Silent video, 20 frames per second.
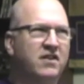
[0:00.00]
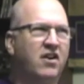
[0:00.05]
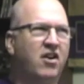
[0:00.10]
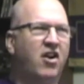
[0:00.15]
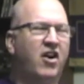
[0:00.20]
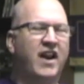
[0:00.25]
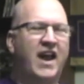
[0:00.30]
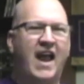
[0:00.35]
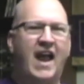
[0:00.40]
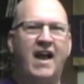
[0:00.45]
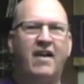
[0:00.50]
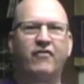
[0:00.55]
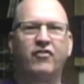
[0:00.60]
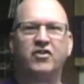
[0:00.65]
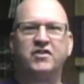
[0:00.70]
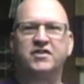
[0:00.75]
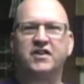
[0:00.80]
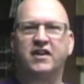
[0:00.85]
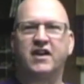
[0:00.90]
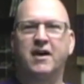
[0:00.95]
on
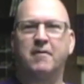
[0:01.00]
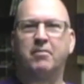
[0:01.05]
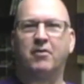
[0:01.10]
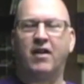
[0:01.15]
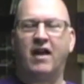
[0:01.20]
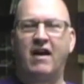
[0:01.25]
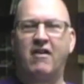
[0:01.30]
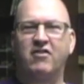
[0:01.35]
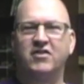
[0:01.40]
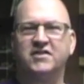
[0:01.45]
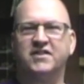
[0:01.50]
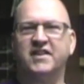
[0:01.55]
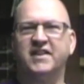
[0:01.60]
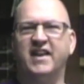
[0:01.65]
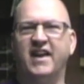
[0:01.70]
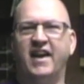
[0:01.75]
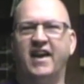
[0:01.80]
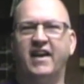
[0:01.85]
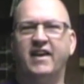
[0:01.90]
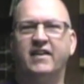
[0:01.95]
average a couple hours a
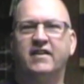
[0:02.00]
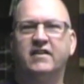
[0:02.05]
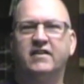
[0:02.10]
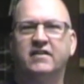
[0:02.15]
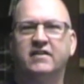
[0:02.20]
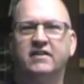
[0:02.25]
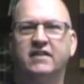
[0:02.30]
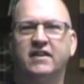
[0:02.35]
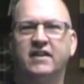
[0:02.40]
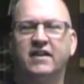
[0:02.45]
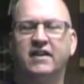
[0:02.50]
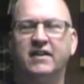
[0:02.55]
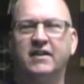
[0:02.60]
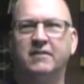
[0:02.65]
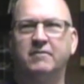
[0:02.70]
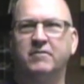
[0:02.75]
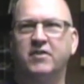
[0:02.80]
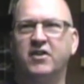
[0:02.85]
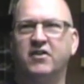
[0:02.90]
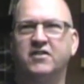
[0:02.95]
day.
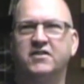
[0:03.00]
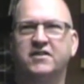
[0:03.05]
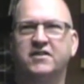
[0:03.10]
Um, there are